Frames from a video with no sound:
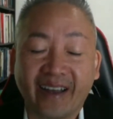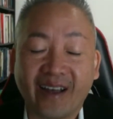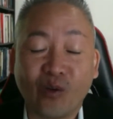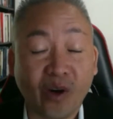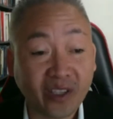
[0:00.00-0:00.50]

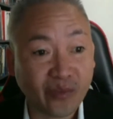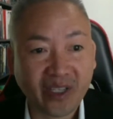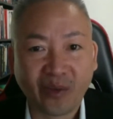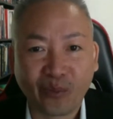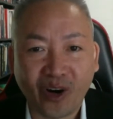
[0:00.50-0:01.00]
I want to
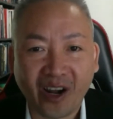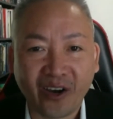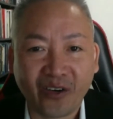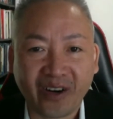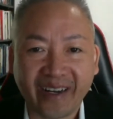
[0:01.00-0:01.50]
make them
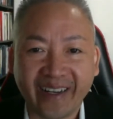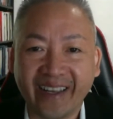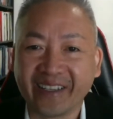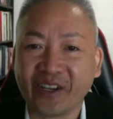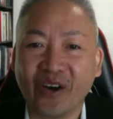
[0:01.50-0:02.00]
proud, right?
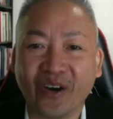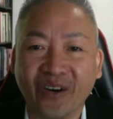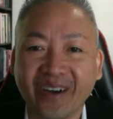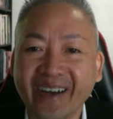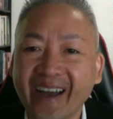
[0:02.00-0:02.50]

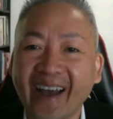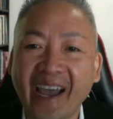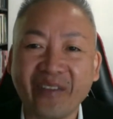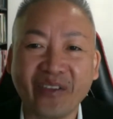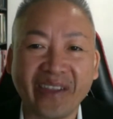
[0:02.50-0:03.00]
So I
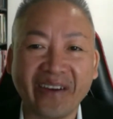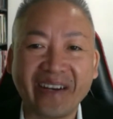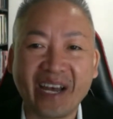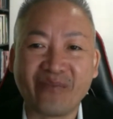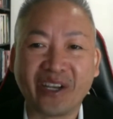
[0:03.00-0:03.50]
had to narrow
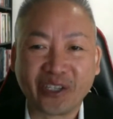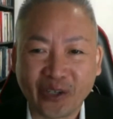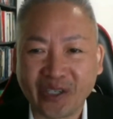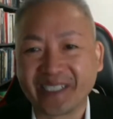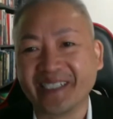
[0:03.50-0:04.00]
down my
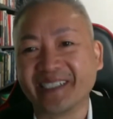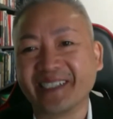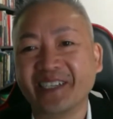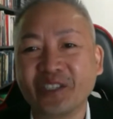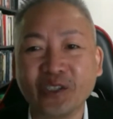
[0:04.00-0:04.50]
choices
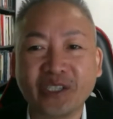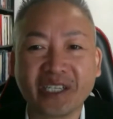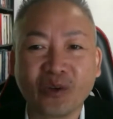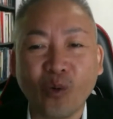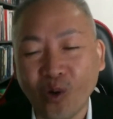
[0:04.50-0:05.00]
to
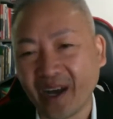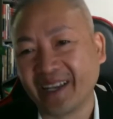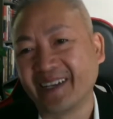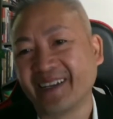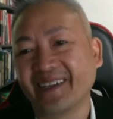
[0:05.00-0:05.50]
just one.
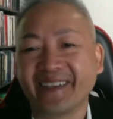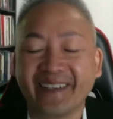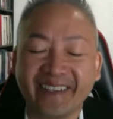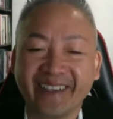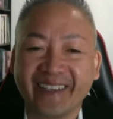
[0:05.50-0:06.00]

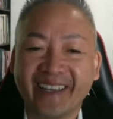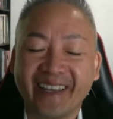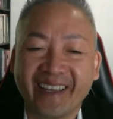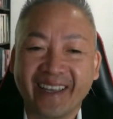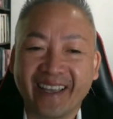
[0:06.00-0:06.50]

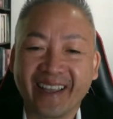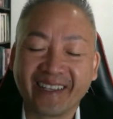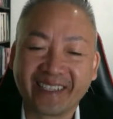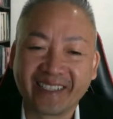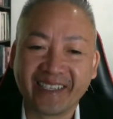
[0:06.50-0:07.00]

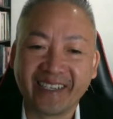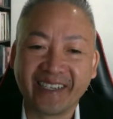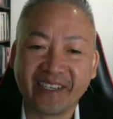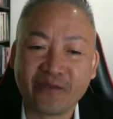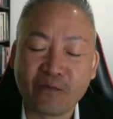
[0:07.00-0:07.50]
Let's
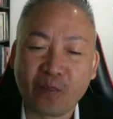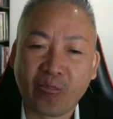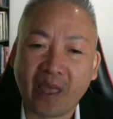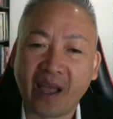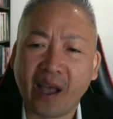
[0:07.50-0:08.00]
see.
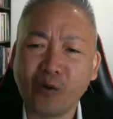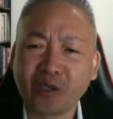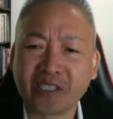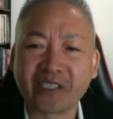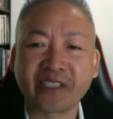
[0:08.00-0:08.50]
I
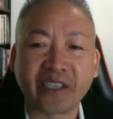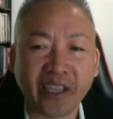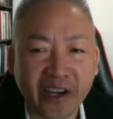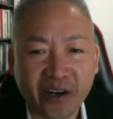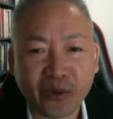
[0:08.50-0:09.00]
was
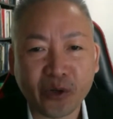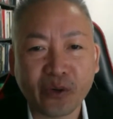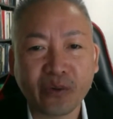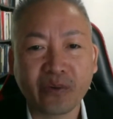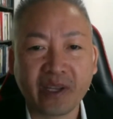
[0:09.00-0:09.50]

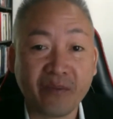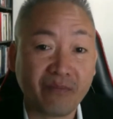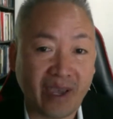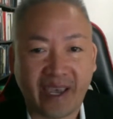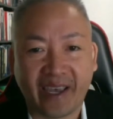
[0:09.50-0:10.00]
terrible in
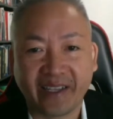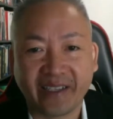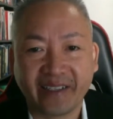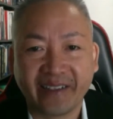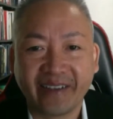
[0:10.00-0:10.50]
math.
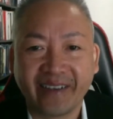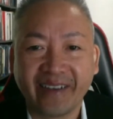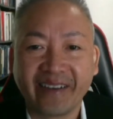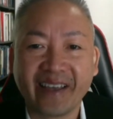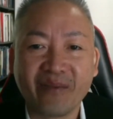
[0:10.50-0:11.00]

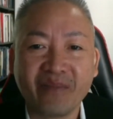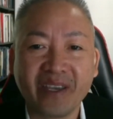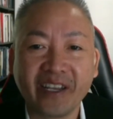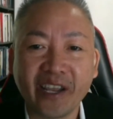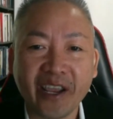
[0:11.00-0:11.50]
That
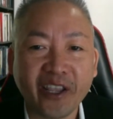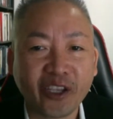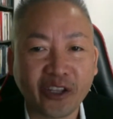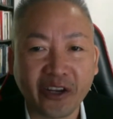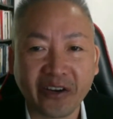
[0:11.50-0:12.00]
means
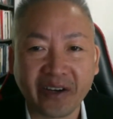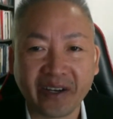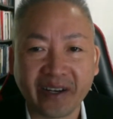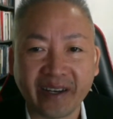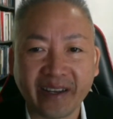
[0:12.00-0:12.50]

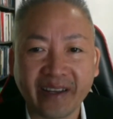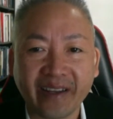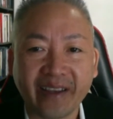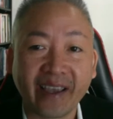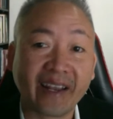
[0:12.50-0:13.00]
engineering
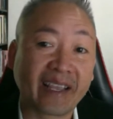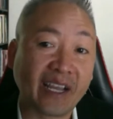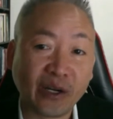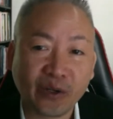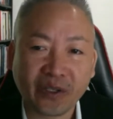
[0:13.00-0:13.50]
and
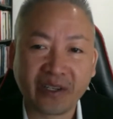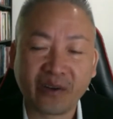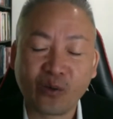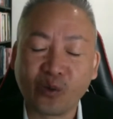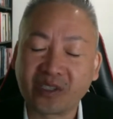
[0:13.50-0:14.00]
accounting
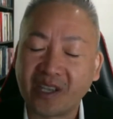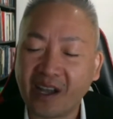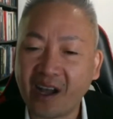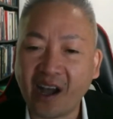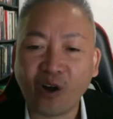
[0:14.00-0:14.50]
was
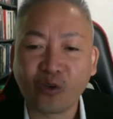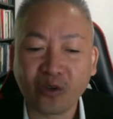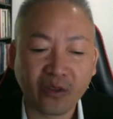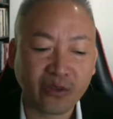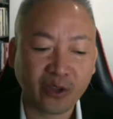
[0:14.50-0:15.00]
out
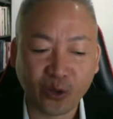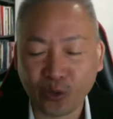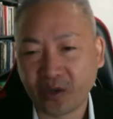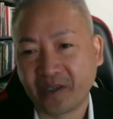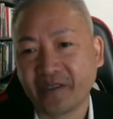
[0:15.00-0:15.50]
the
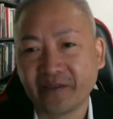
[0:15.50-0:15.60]
door.